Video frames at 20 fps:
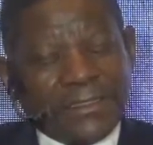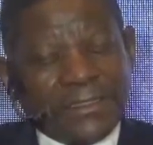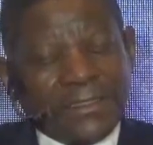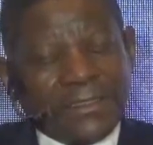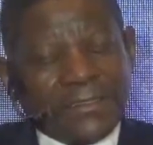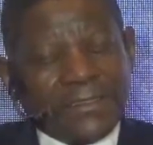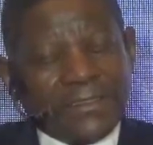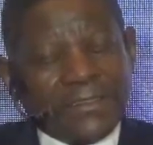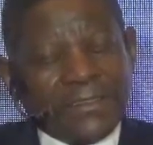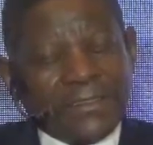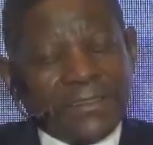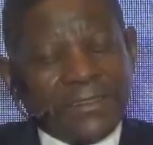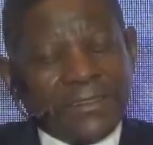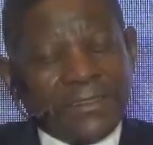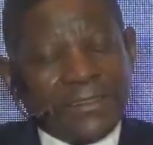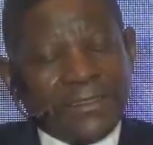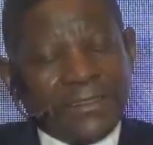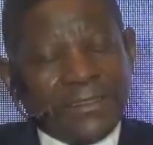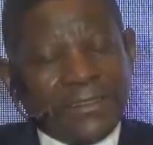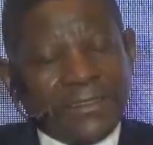And
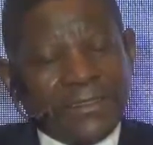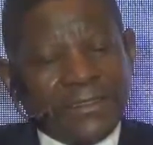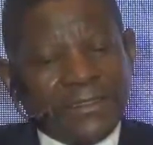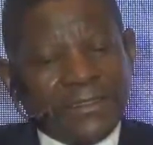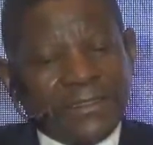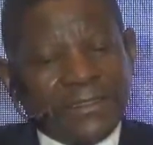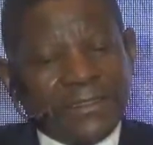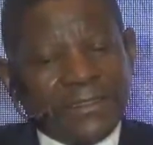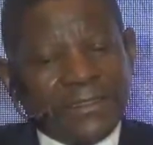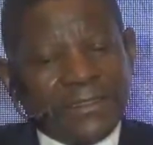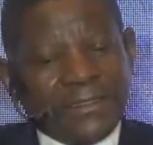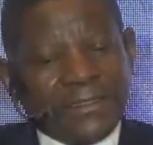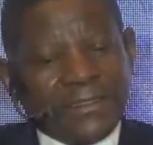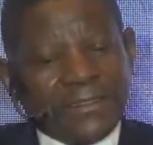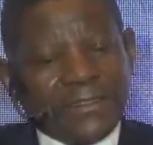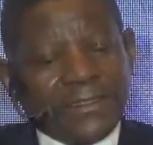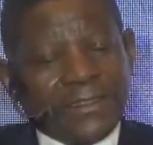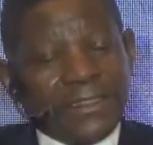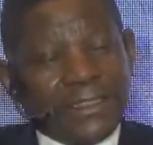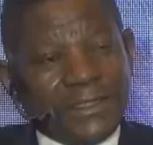uh,
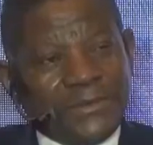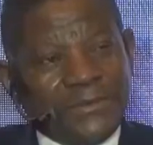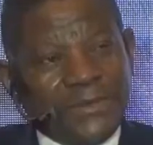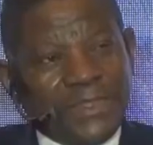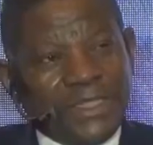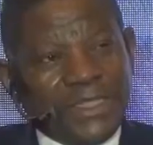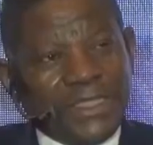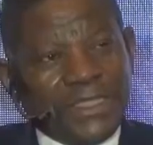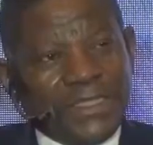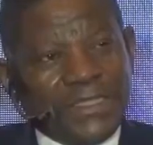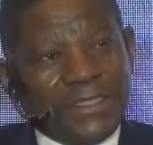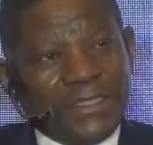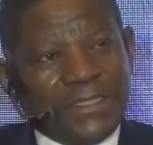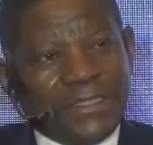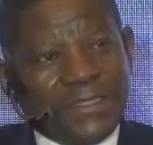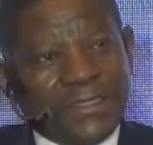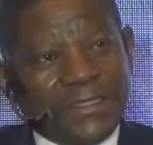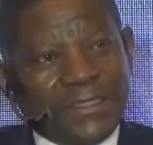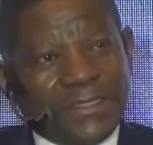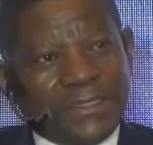let me
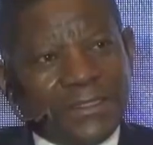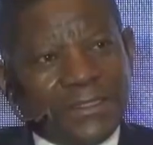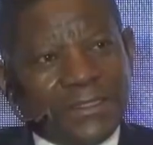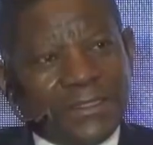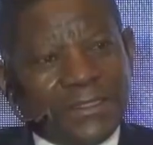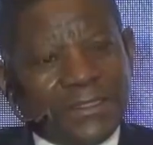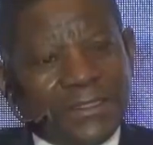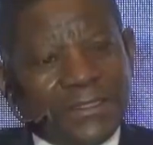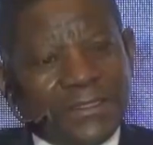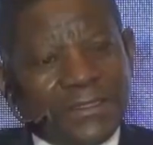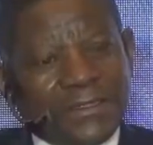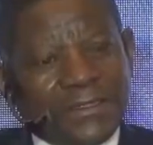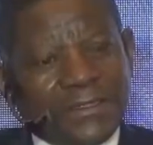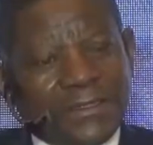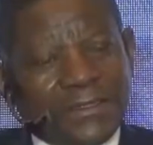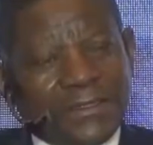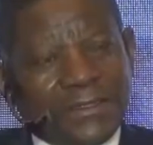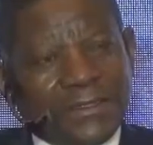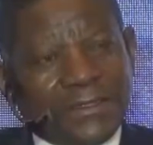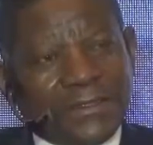uh,
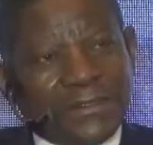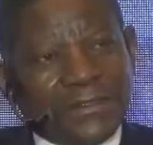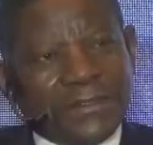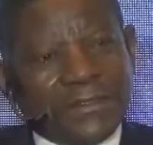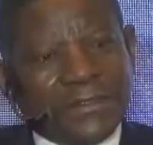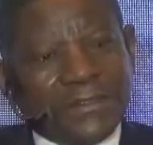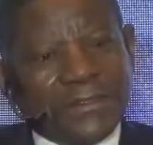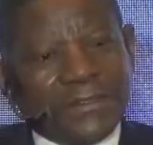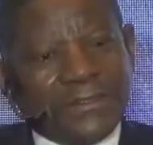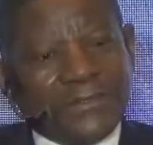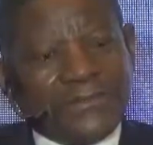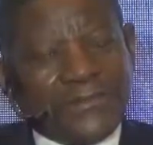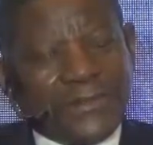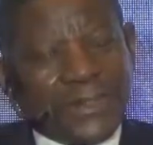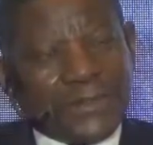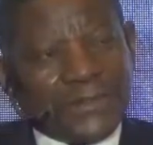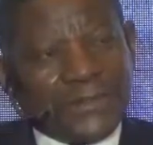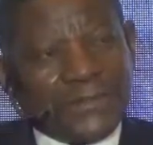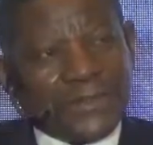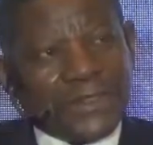
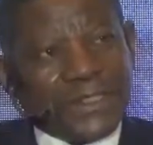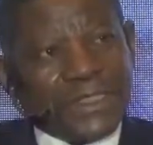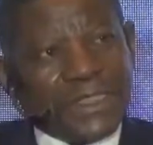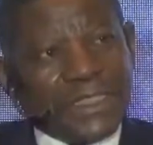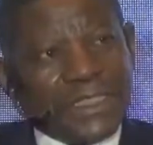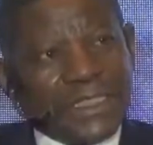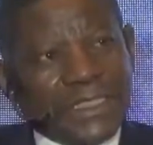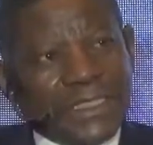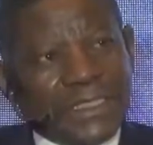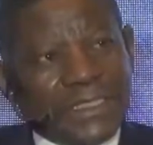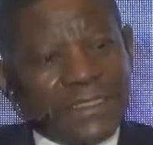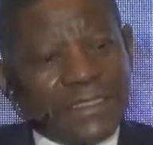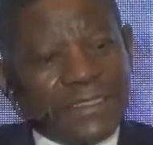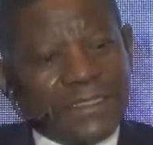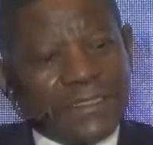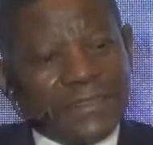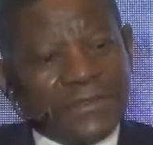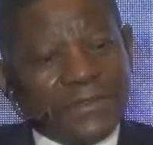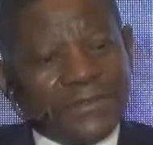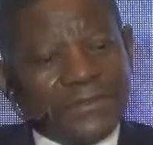first of all say this:
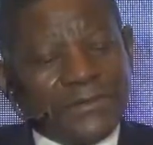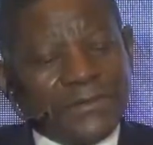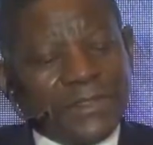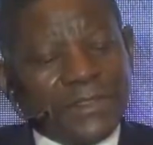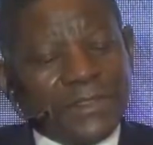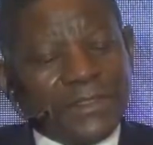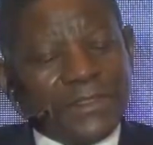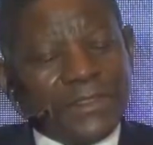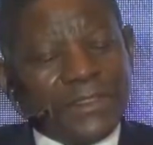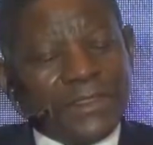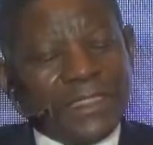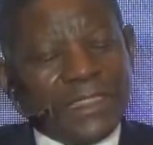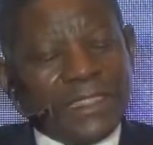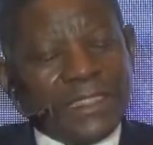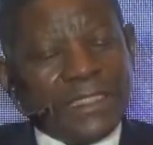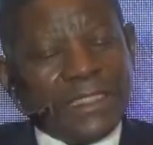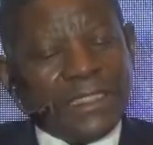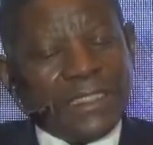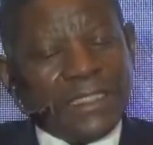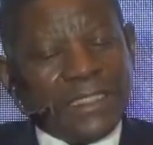
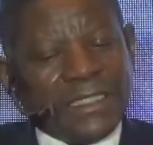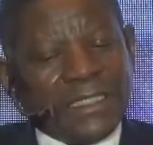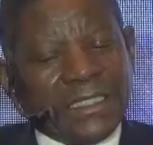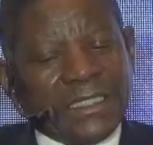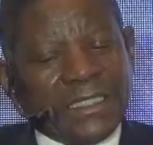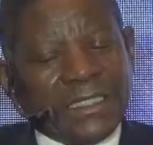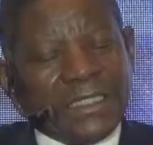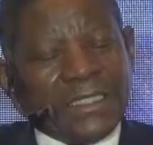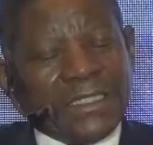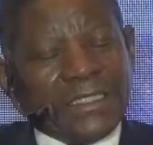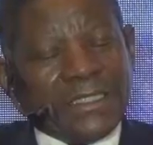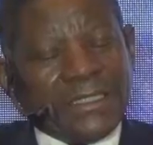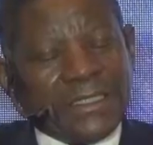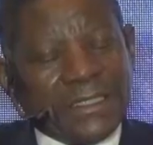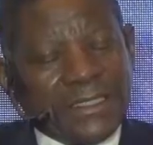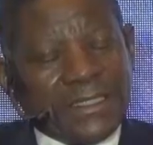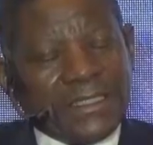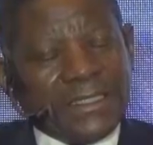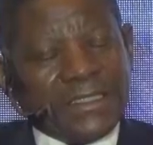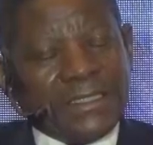uh,
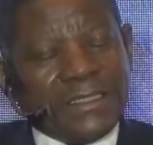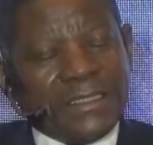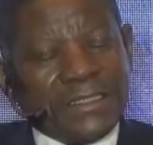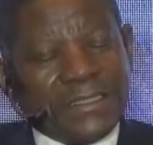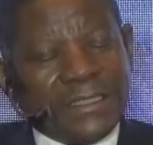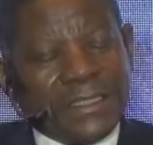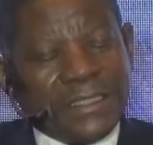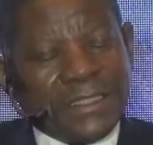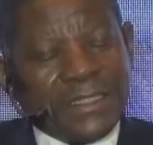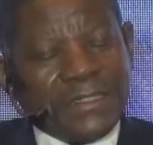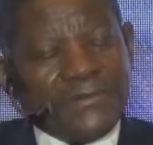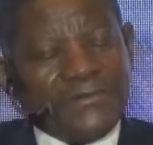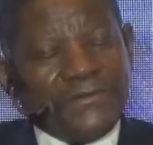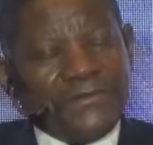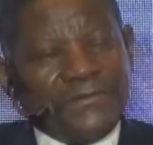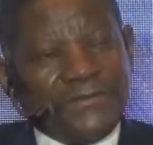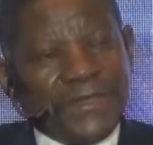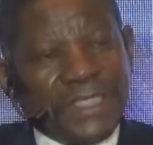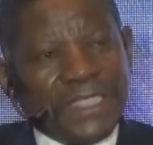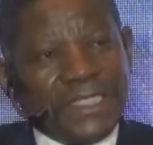this is a
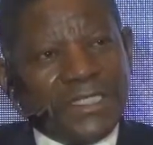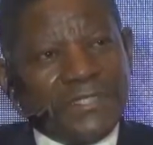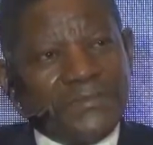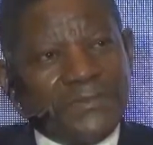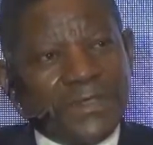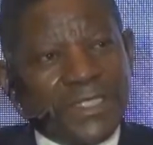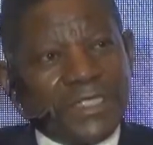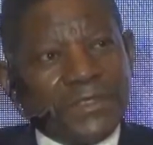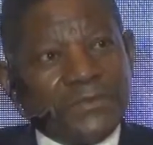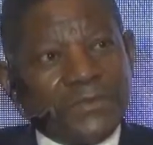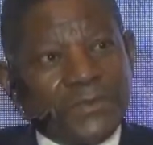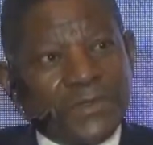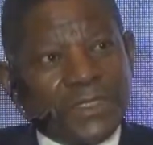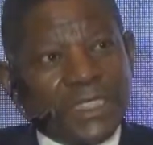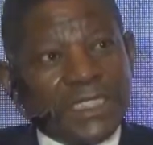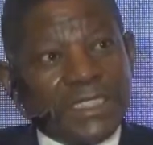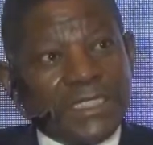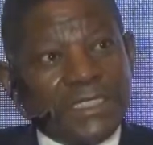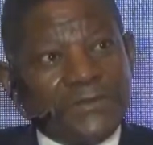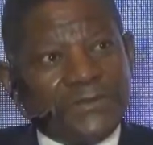very, very
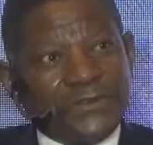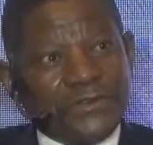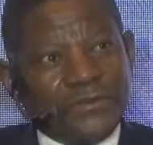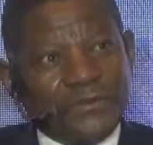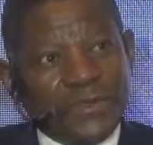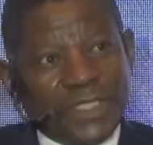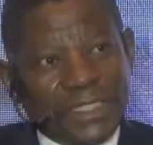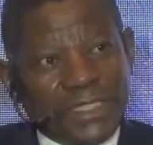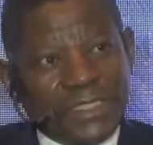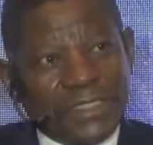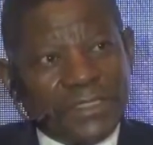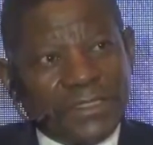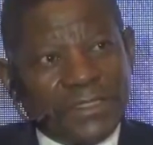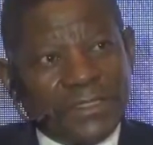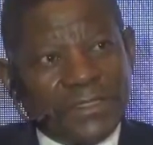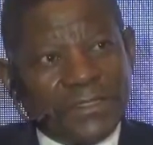important development.